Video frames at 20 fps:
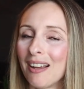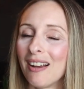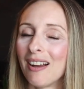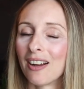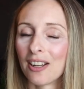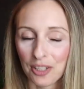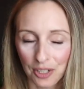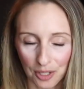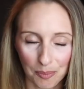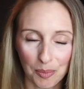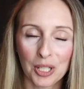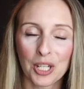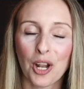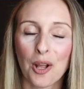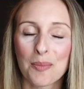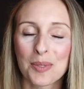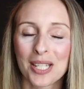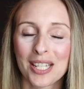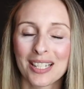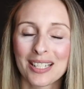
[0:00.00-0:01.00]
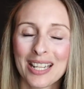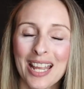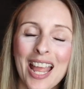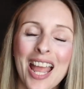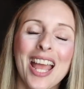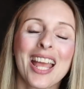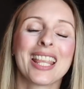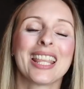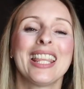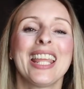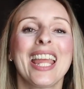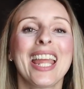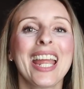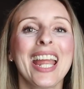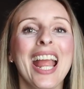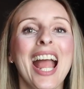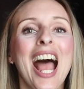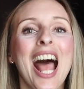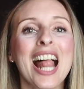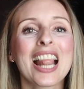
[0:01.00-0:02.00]
are the complete opposite.
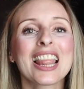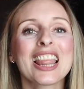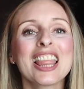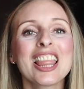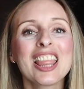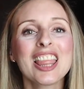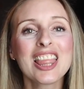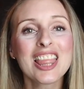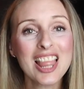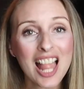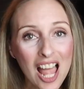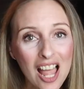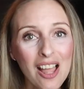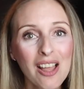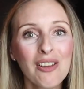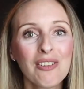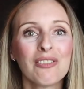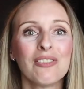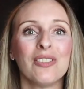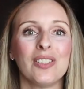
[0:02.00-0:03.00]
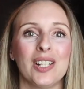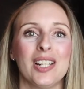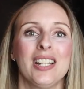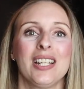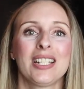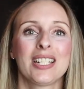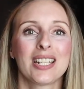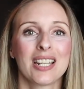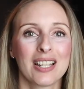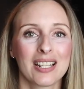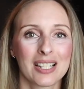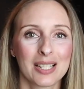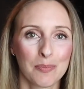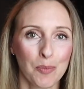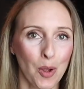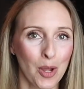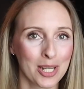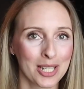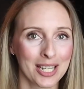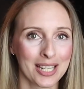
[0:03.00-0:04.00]
They love
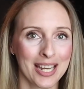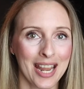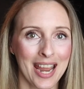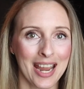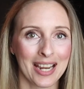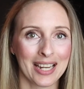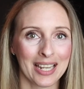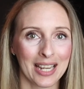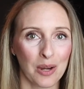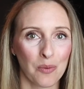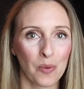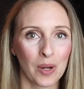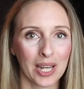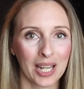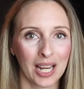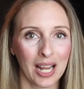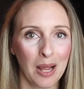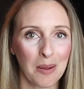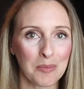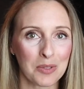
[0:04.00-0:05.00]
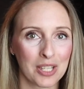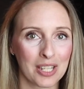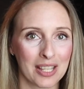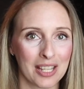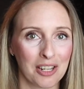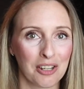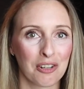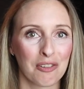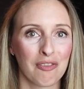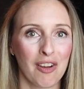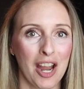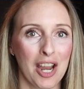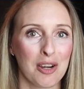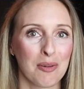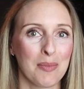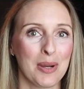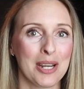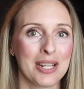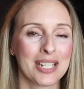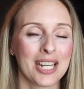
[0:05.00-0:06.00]
spontaneity when it comes to their
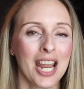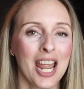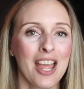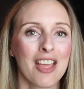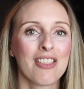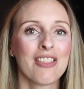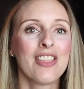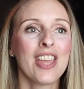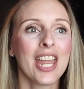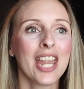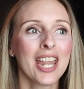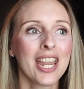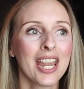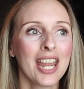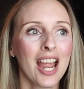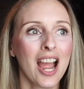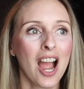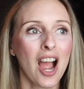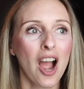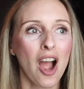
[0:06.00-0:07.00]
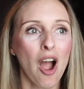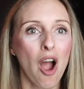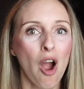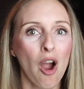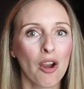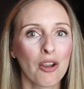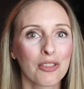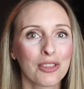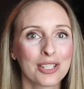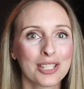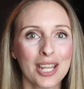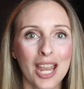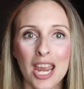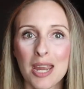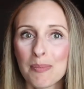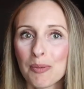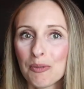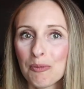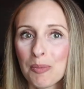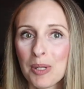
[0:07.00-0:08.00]
environment. They are the
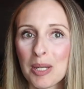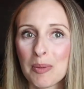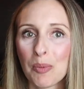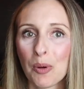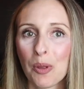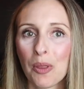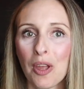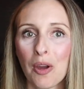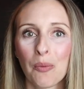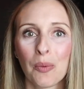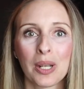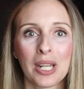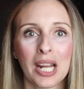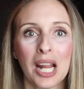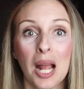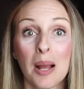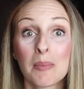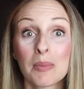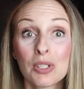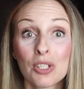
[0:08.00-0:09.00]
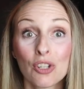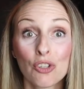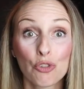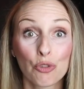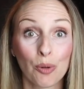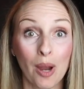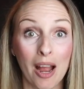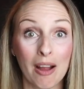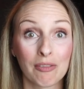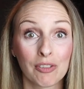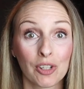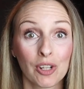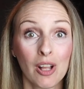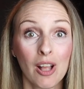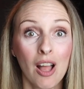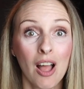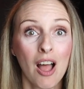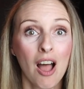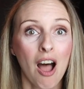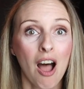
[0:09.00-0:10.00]
type of people that when it comes to travel